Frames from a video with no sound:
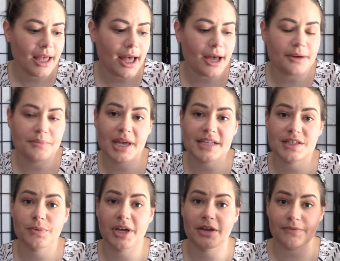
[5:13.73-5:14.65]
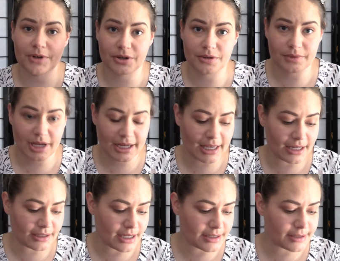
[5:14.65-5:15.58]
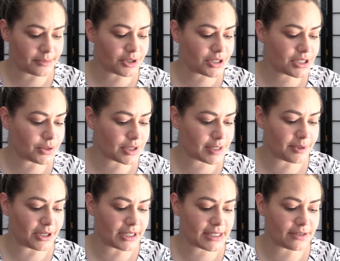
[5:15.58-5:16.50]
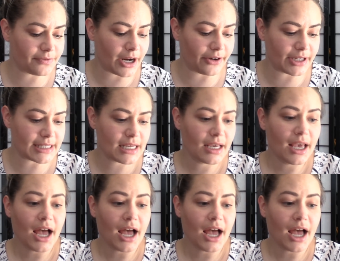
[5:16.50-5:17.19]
as a way for, again, customers to experience the fragrance.